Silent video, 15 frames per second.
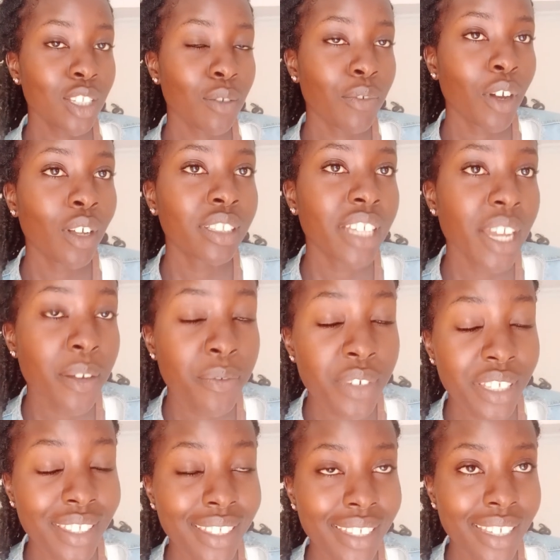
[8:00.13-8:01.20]
of all,
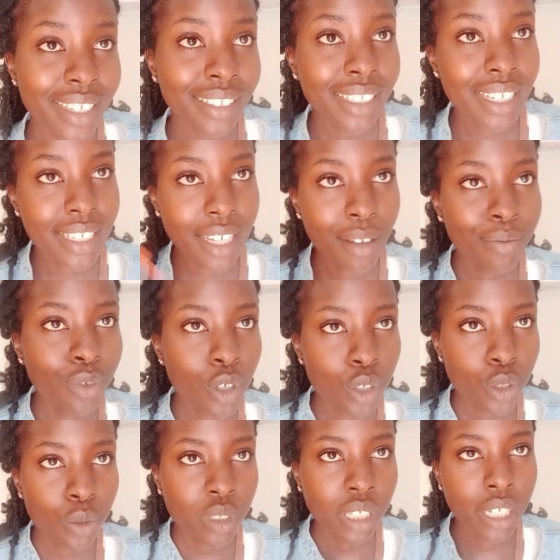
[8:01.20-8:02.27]
everything that I've worn
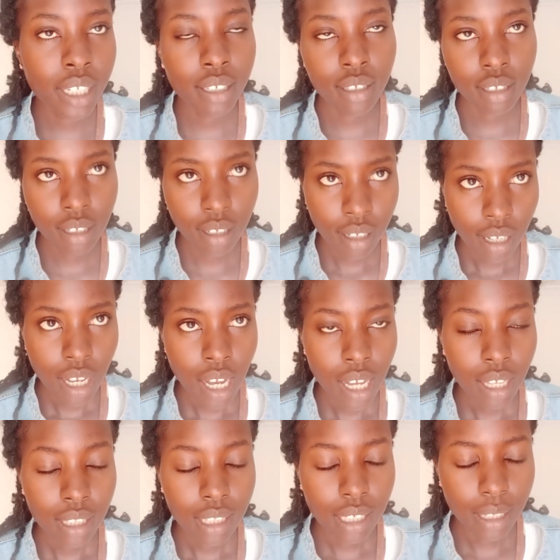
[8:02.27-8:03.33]
today is
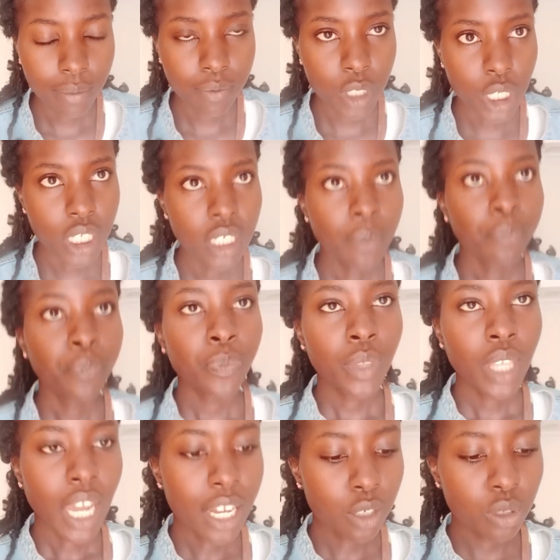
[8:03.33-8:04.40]
thrifted.
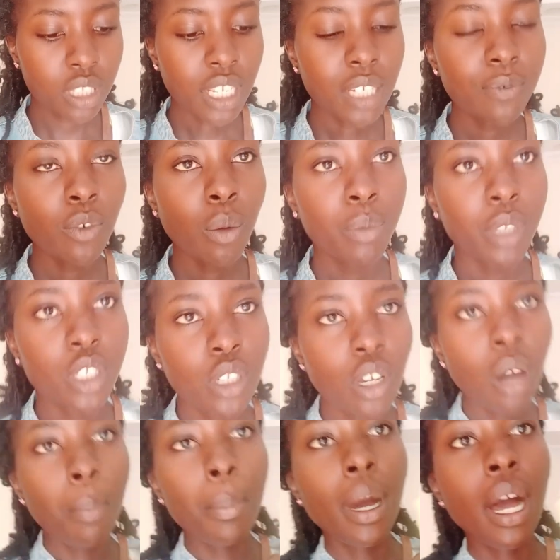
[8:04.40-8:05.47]
And we start from the
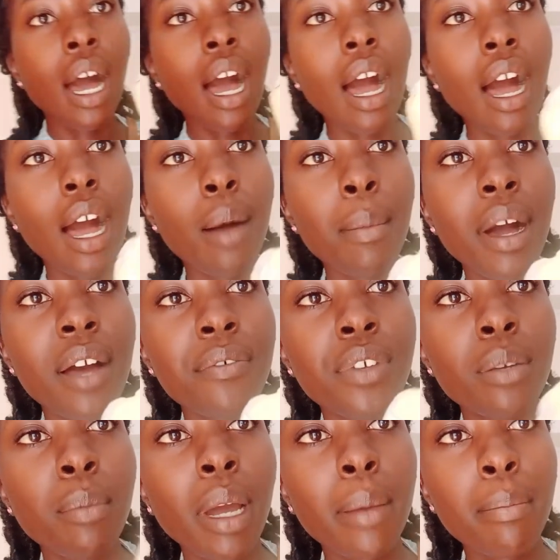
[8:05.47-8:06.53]
top. I'm having
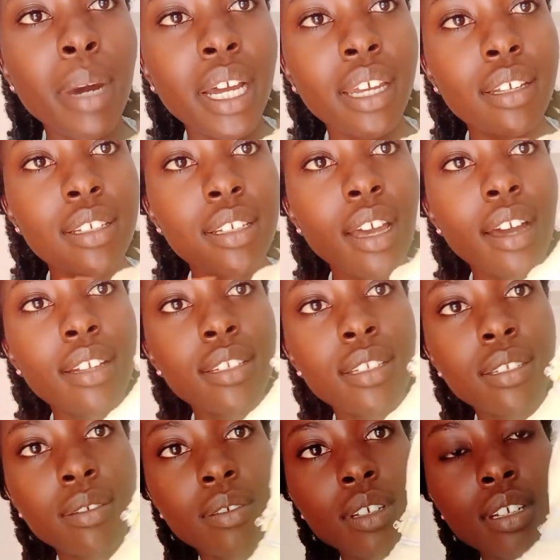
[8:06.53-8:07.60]
my bucket hat.
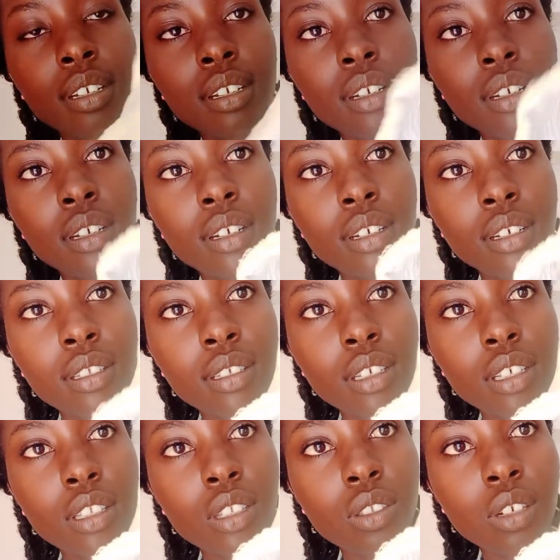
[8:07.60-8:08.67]

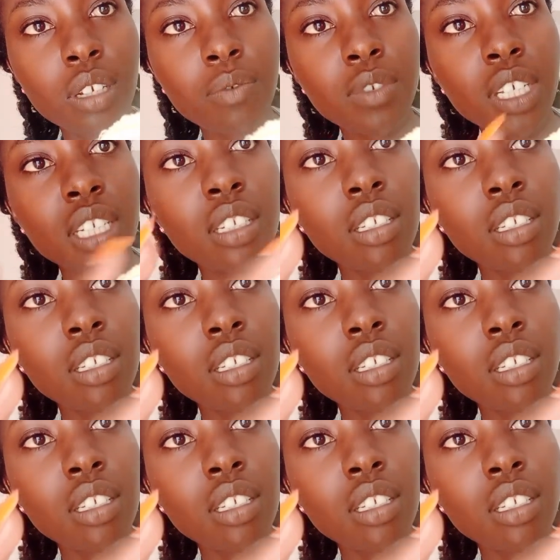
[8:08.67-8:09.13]
It's thrifted.